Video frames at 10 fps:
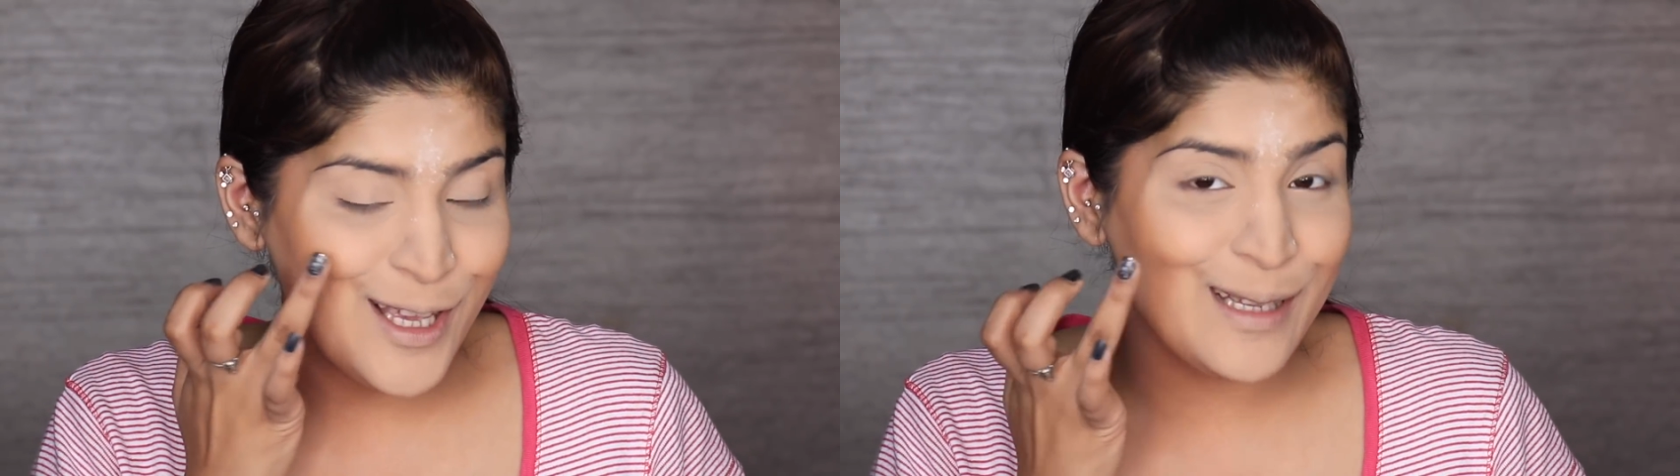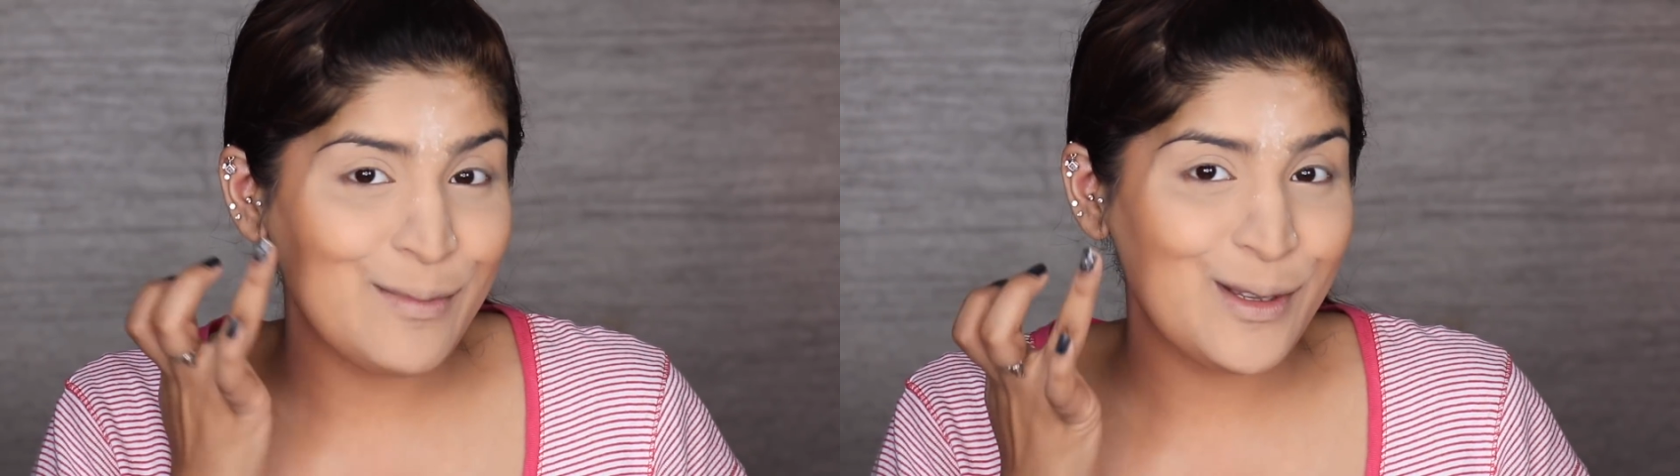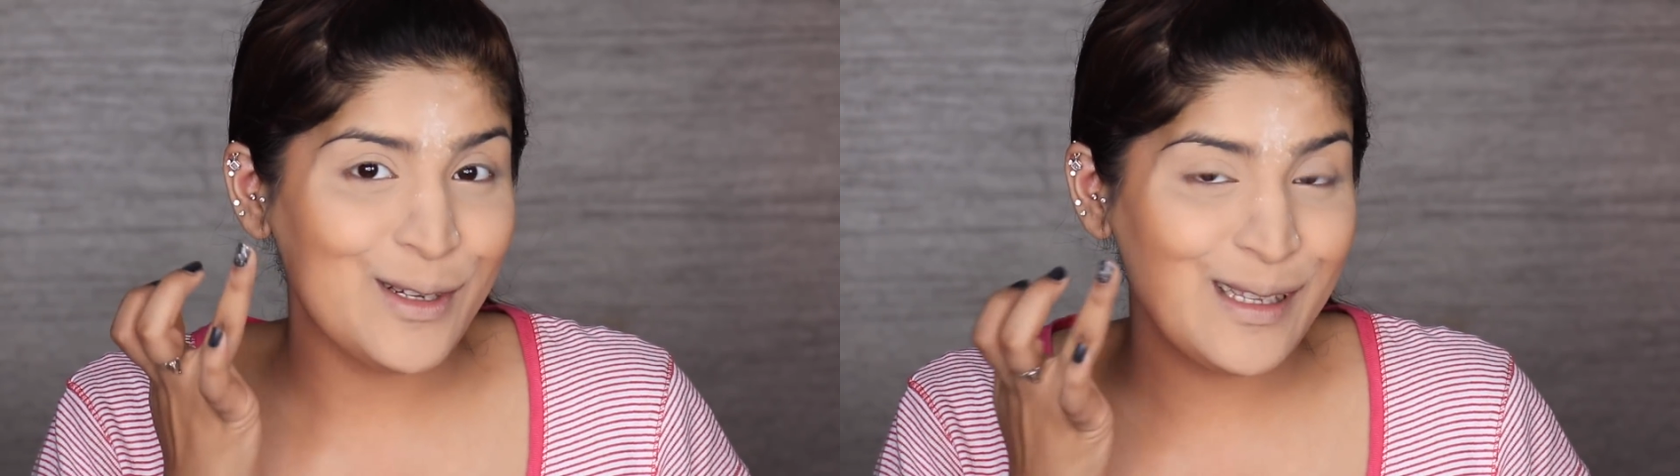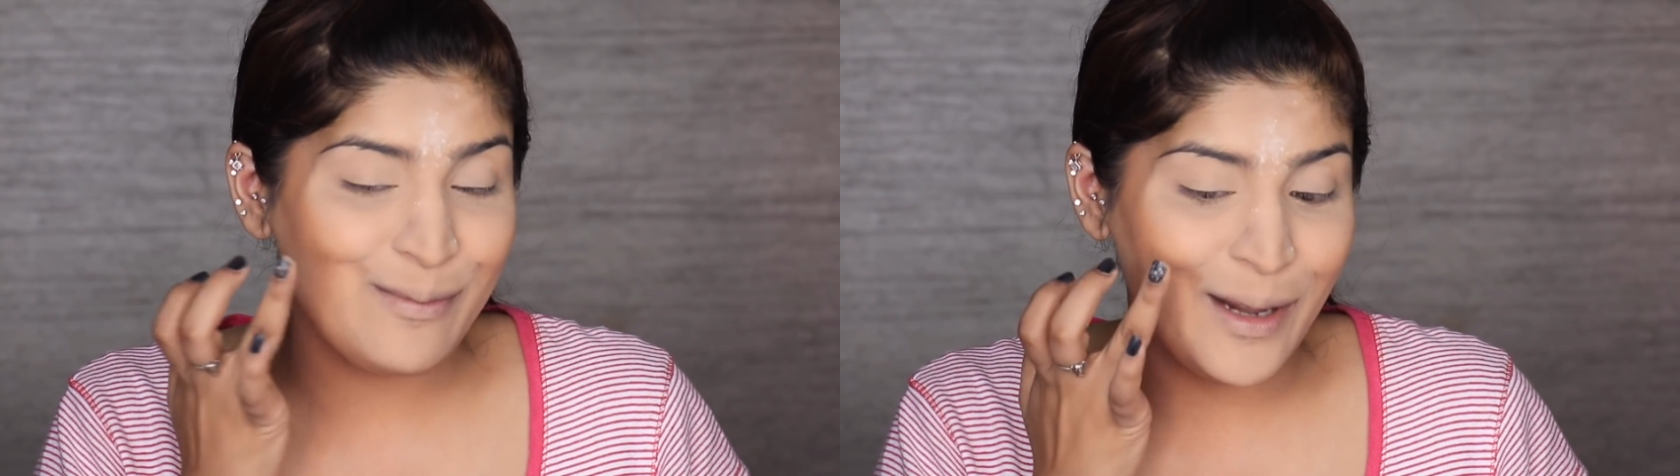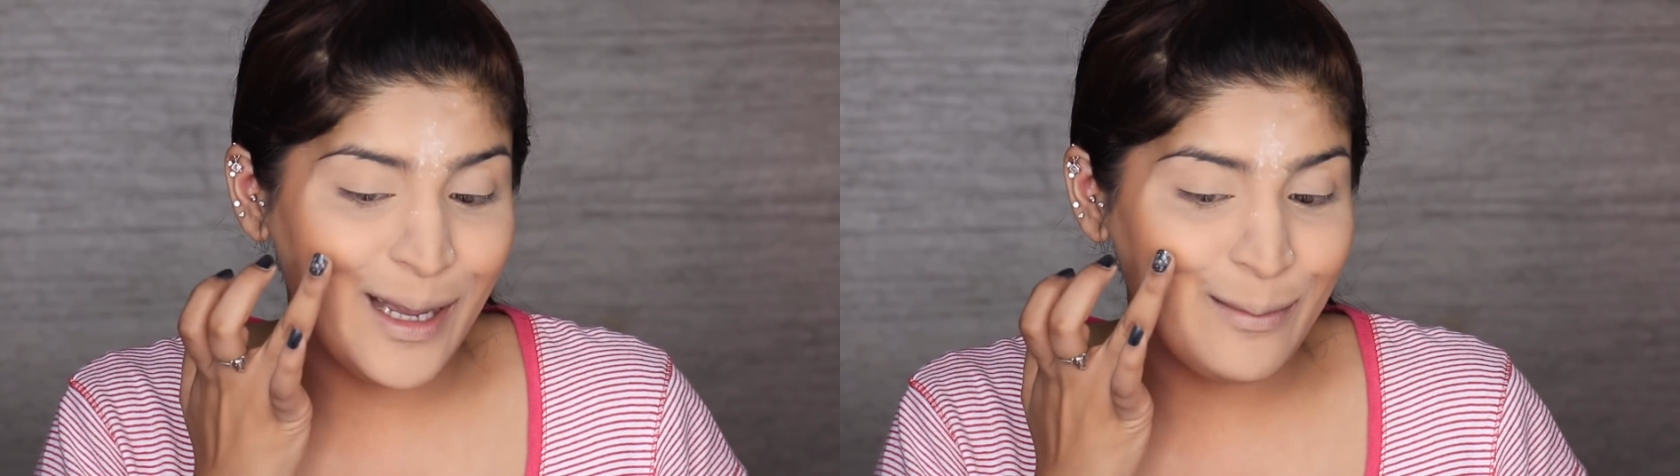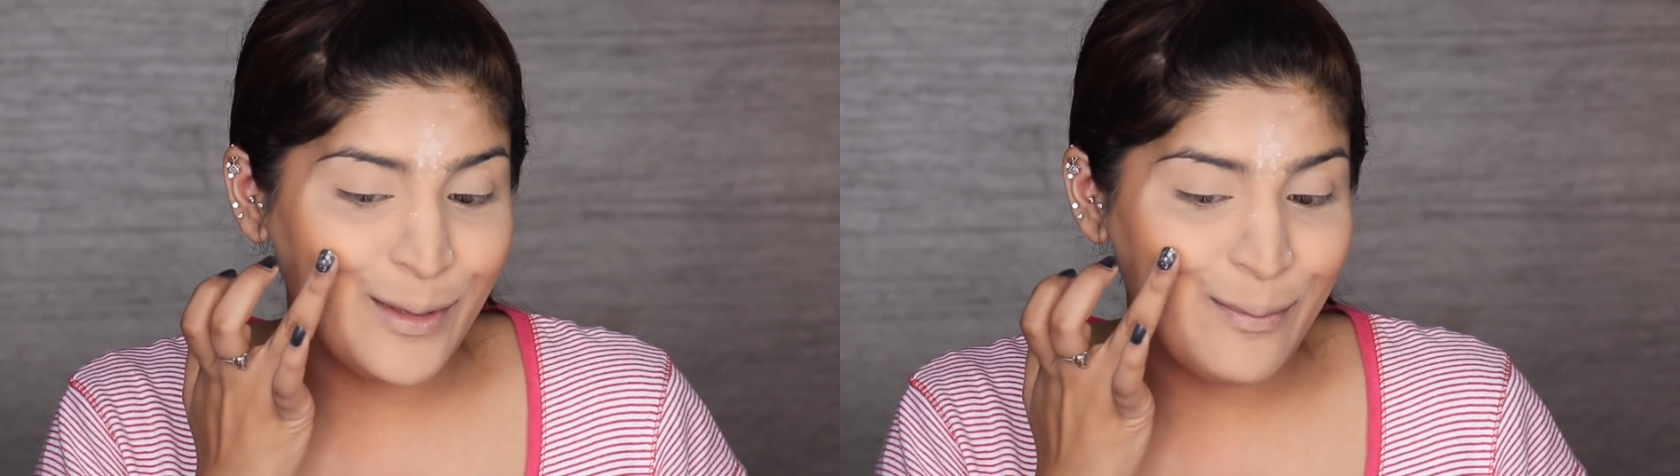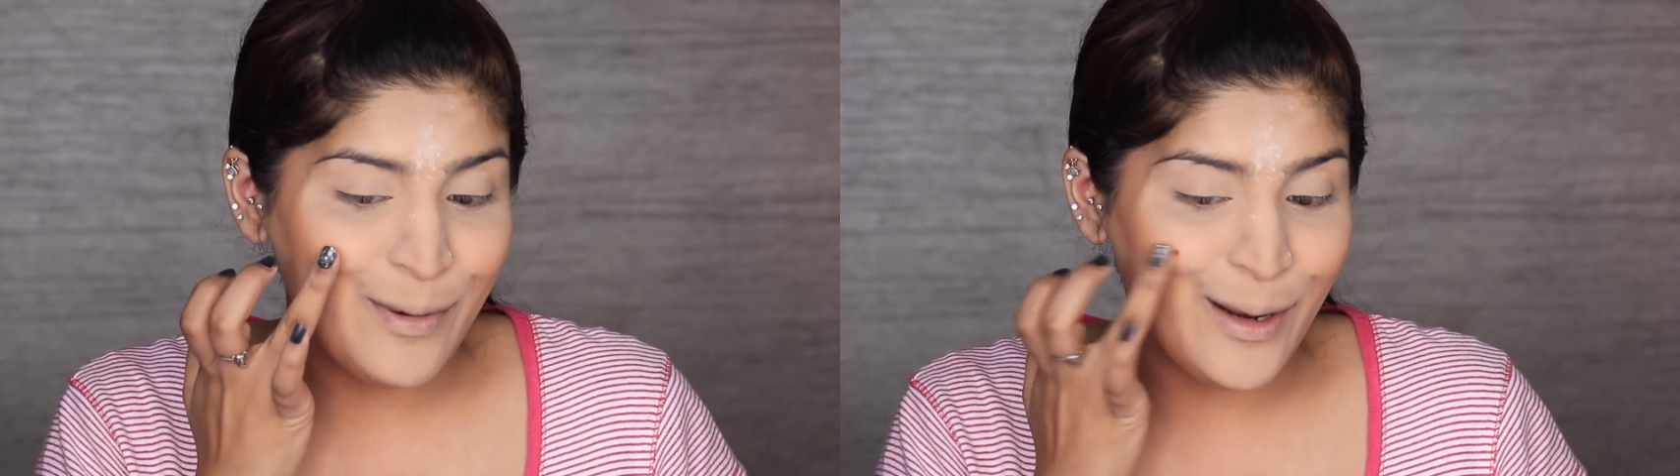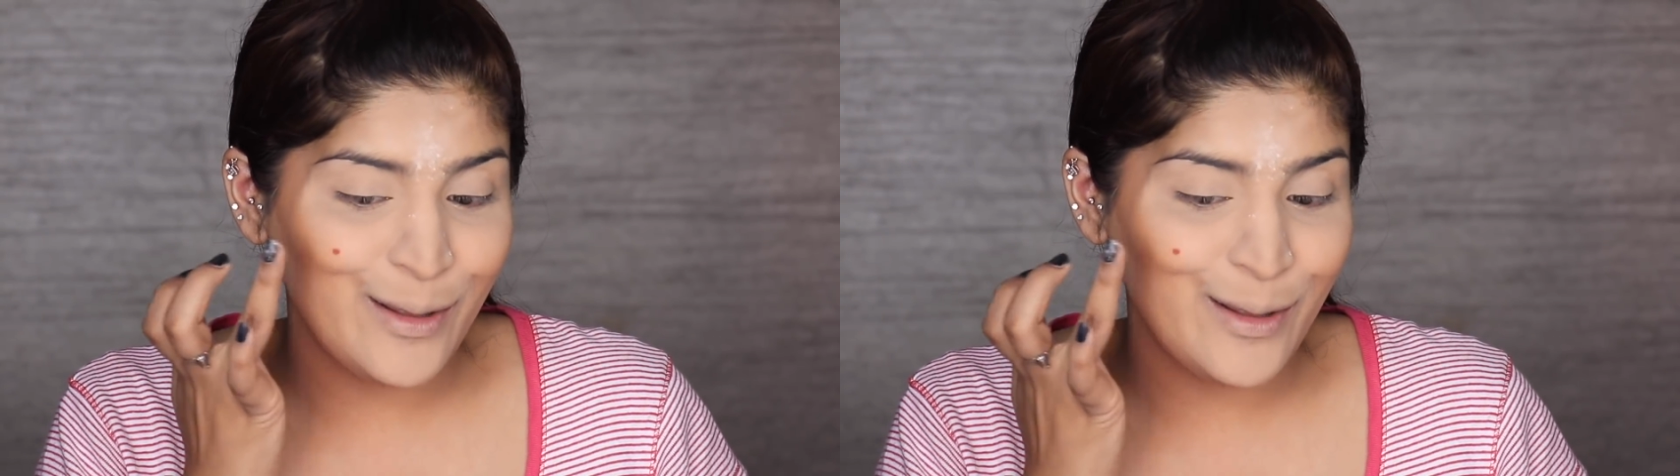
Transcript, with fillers: cheeks I'm just gonna smile I'm gonna apply